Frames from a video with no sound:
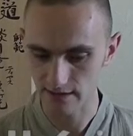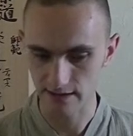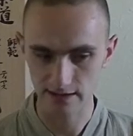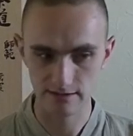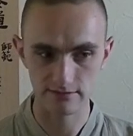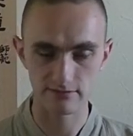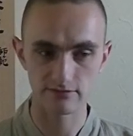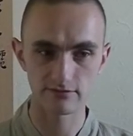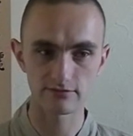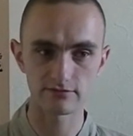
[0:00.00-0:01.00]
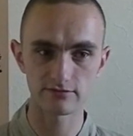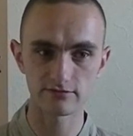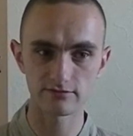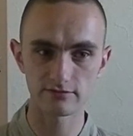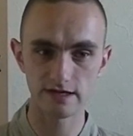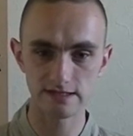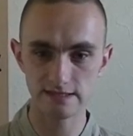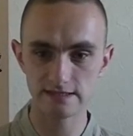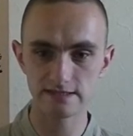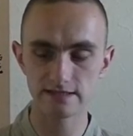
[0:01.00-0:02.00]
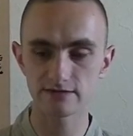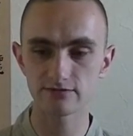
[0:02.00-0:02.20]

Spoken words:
And as I said,